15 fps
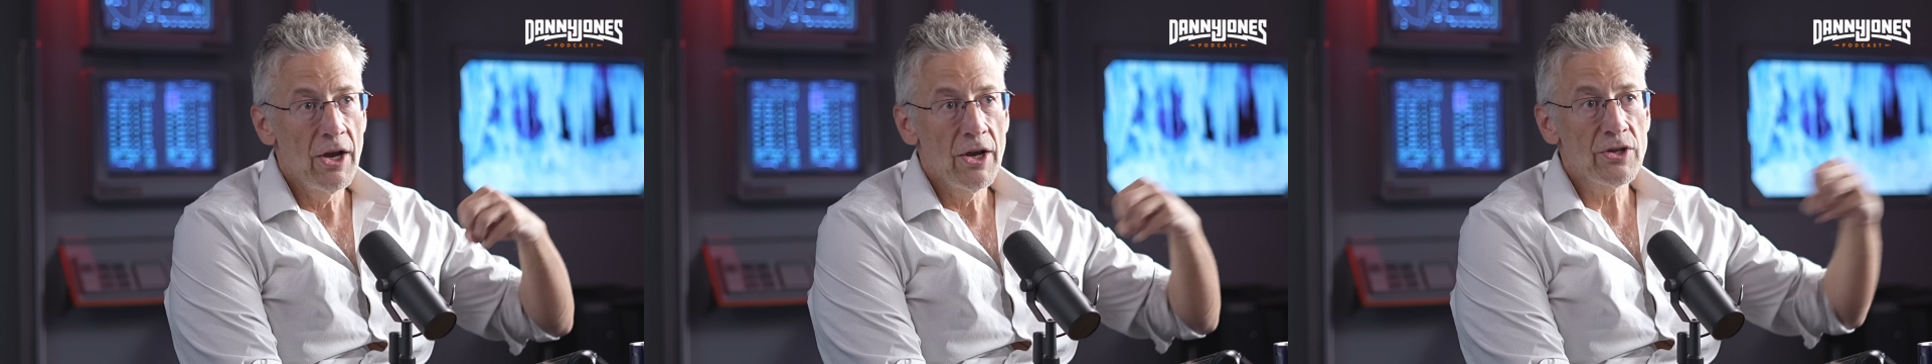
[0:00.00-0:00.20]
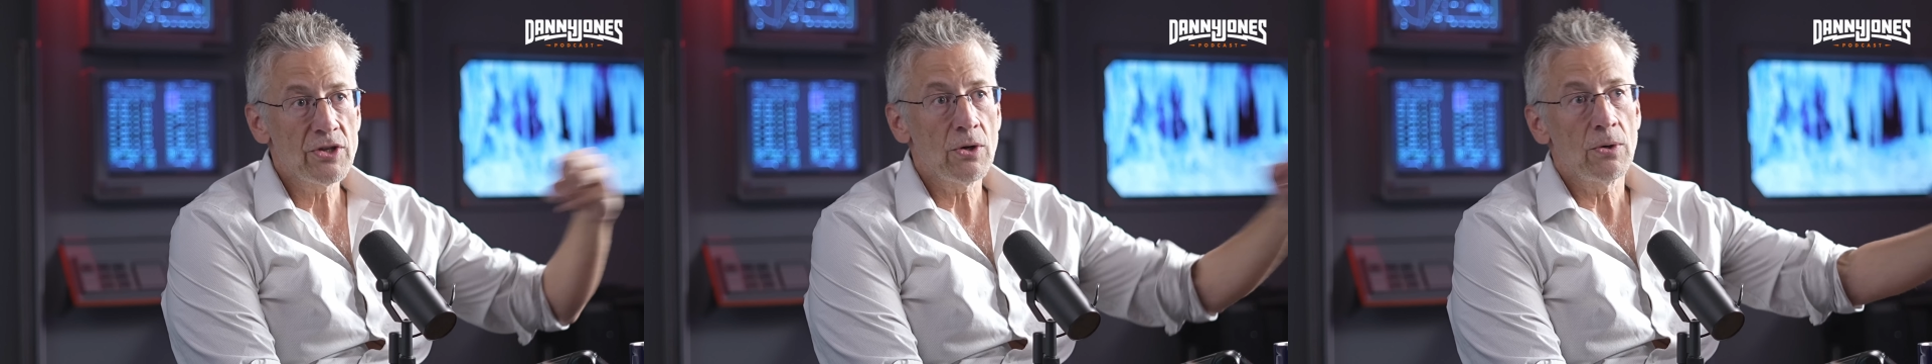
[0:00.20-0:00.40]

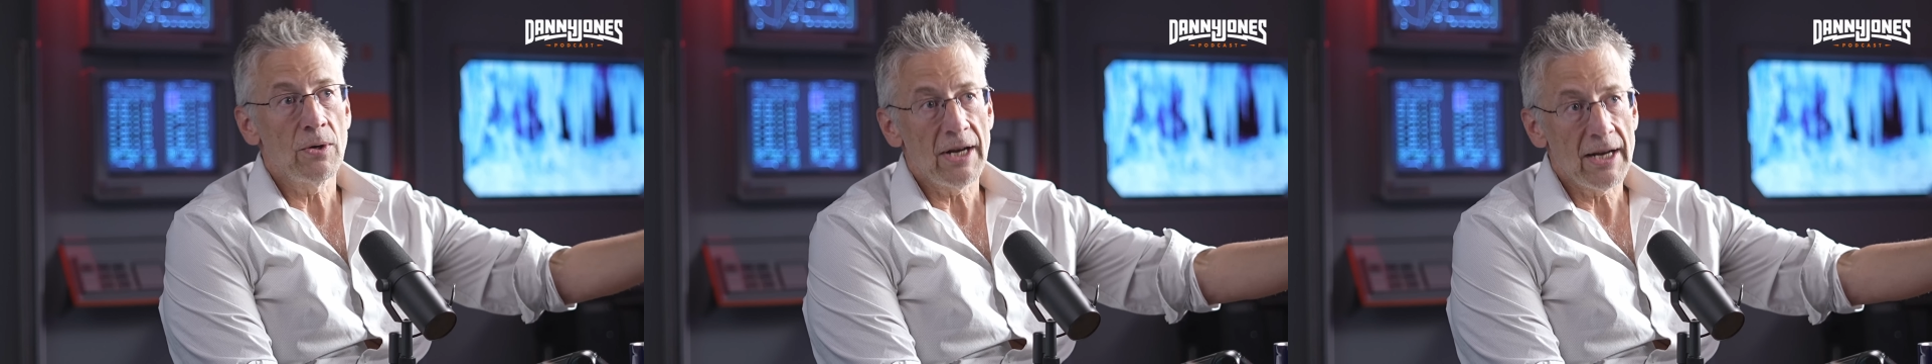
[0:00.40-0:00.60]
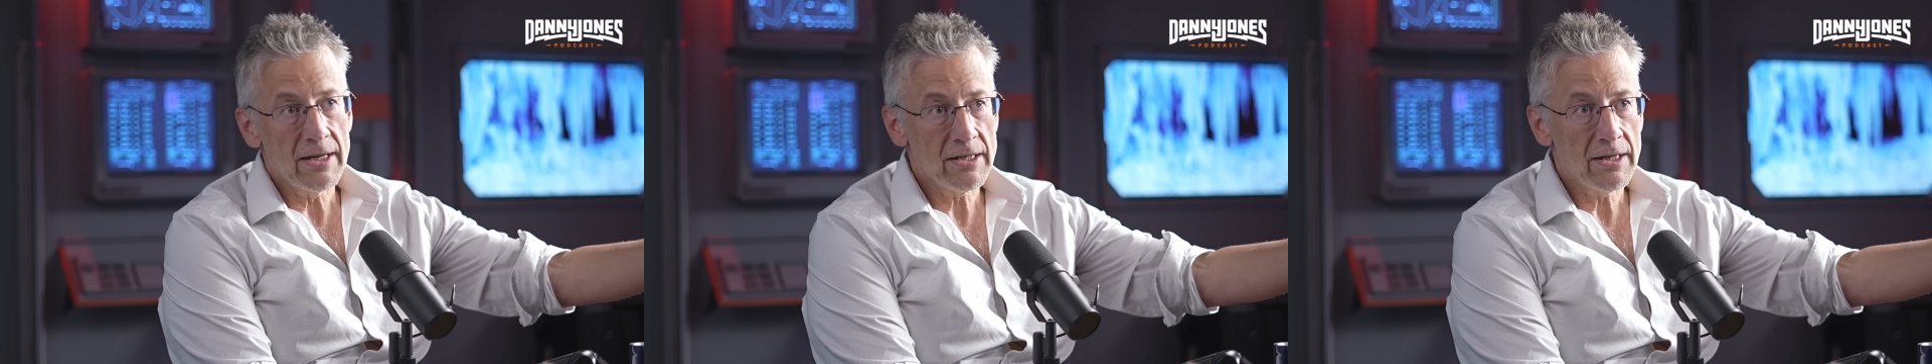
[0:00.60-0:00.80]
So
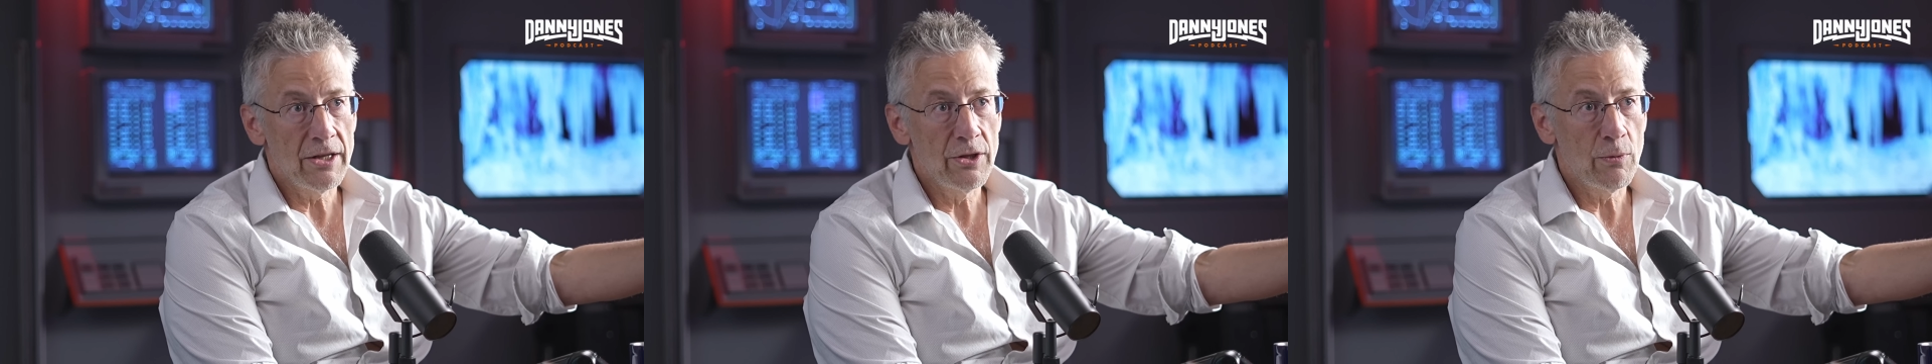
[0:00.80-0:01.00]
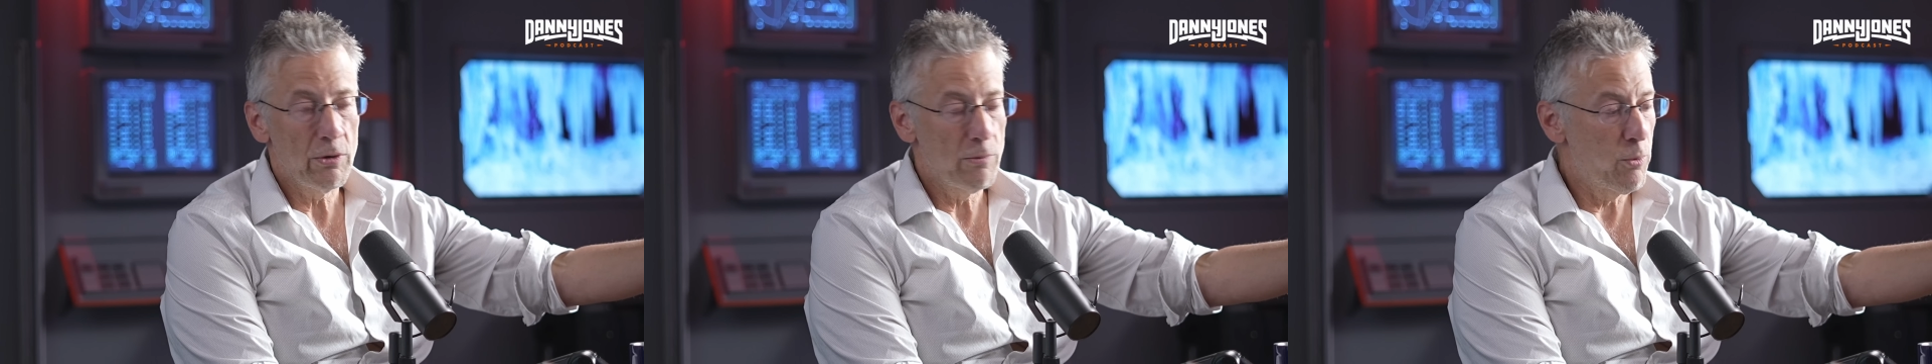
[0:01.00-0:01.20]
I send
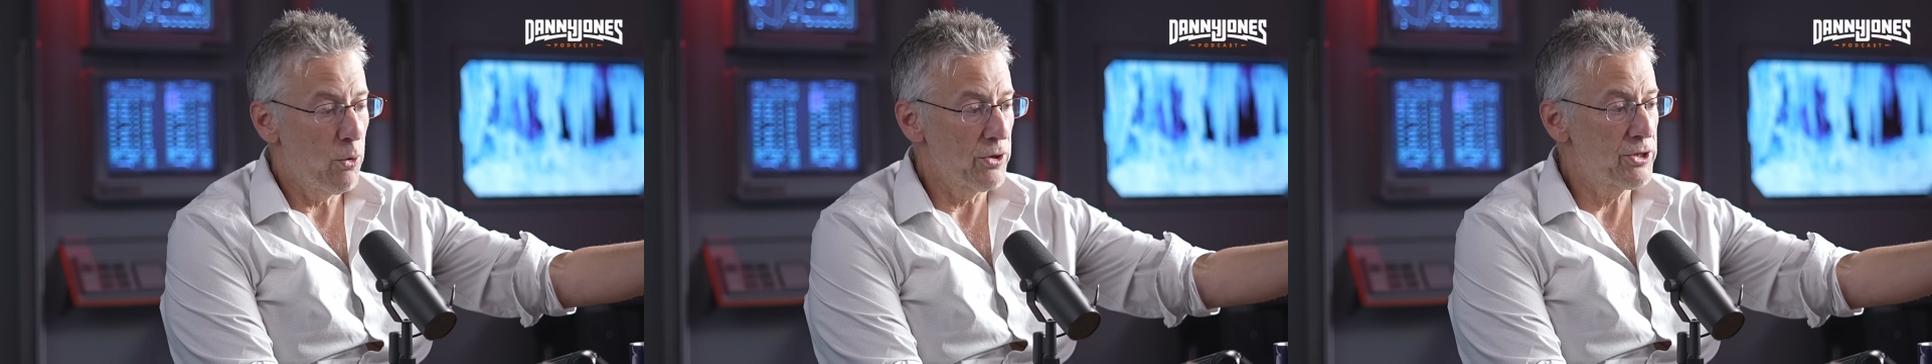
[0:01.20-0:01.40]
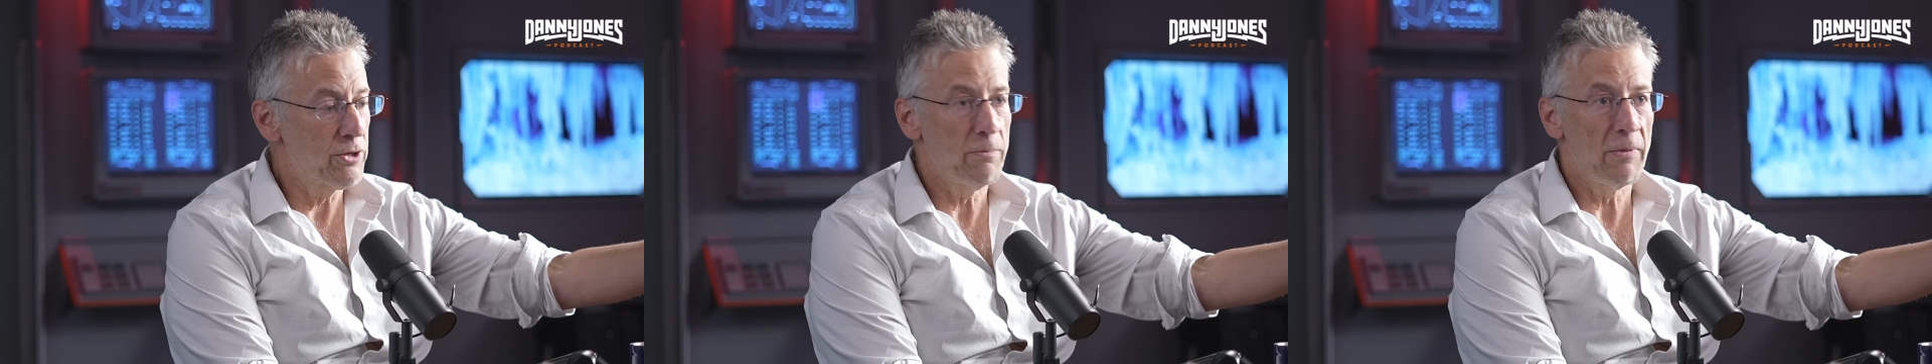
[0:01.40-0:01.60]
the
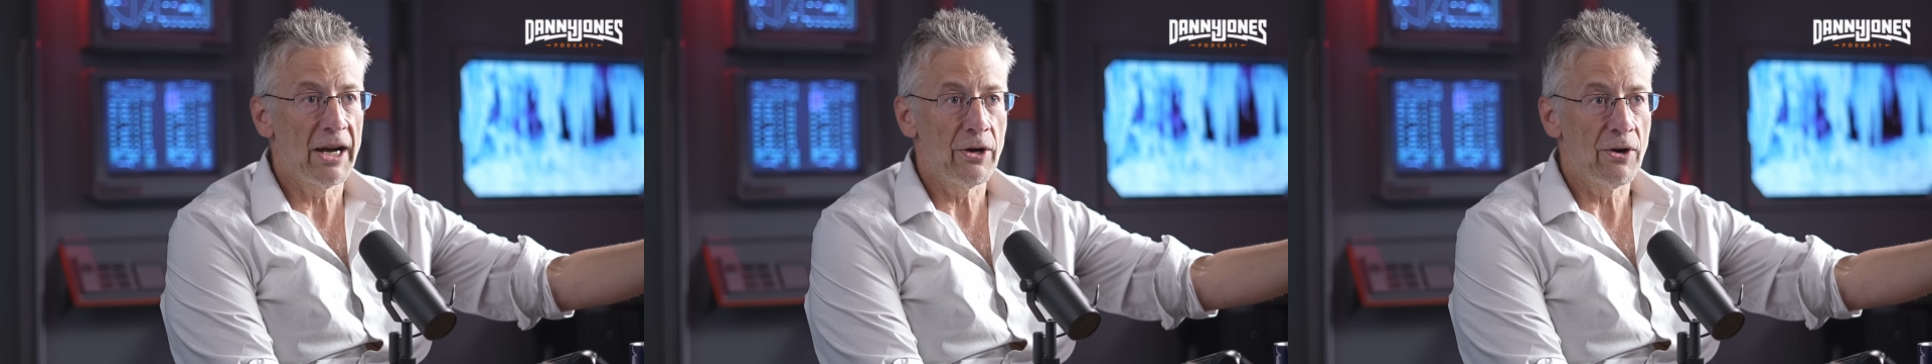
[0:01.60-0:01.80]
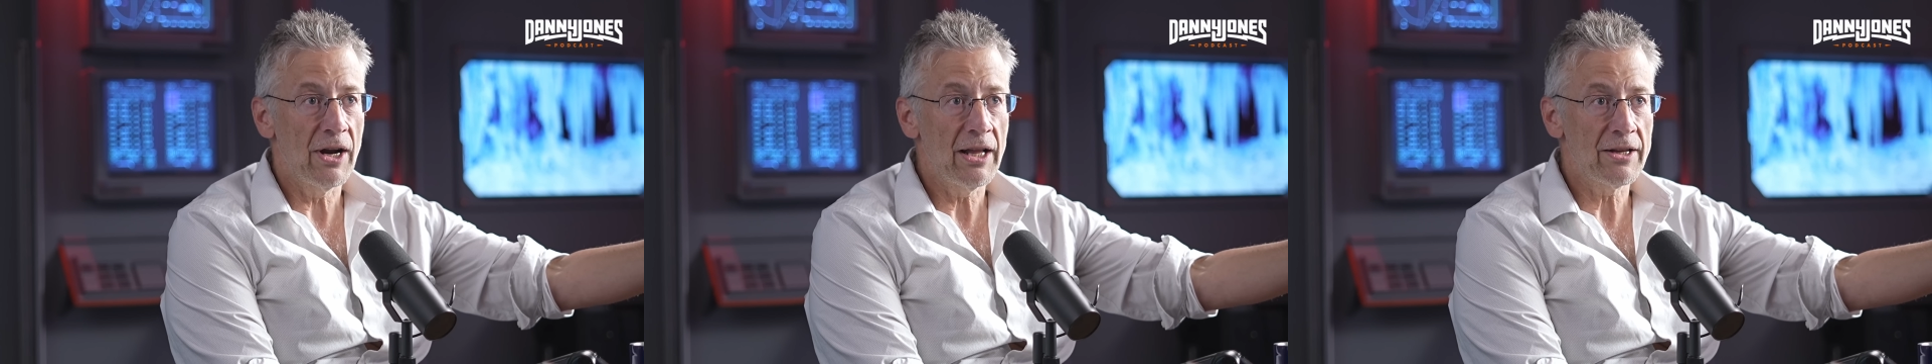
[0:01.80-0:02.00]
report to my
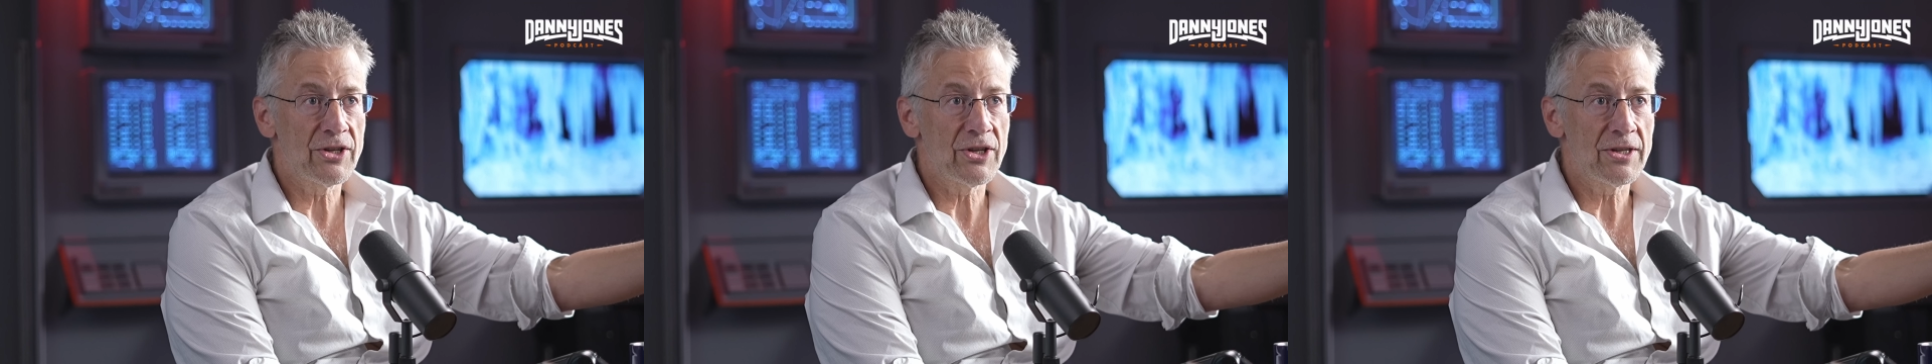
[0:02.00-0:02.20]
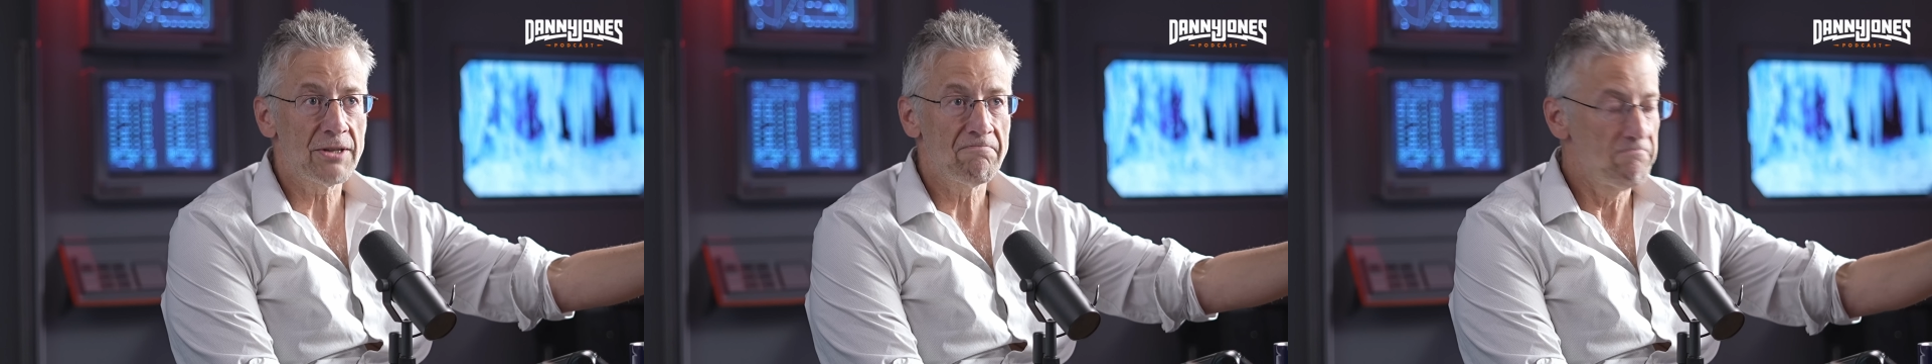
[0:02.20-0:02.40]
urologist.